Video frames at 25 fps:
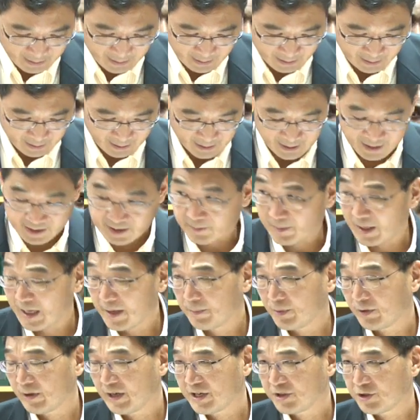It's
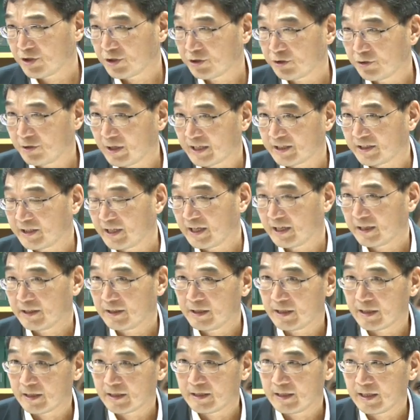my pleasure to
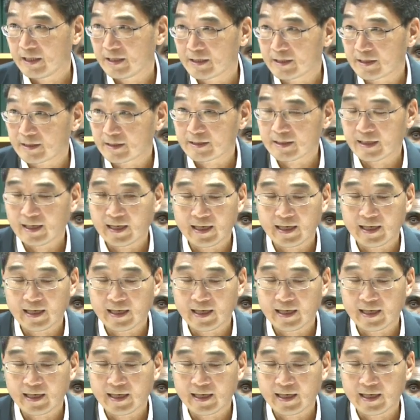attend this